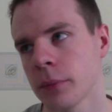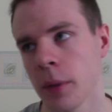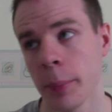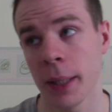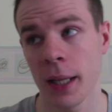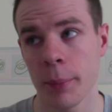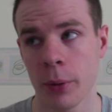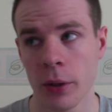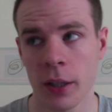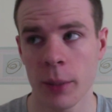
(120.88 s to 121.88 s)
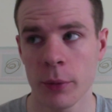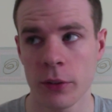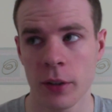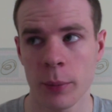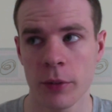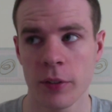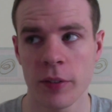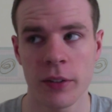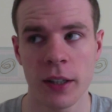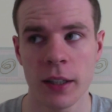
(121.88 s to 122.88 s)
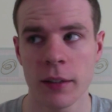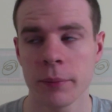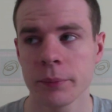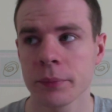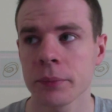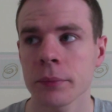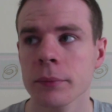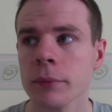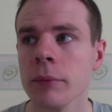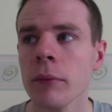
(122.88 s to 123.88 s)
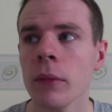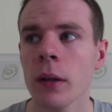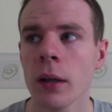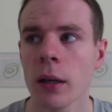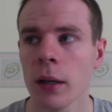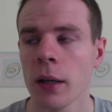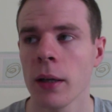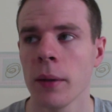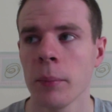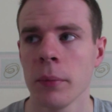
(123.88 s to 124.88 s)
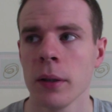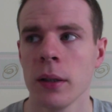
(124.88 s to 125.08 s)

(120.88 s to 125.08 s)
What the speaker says: By that point, I was 15, and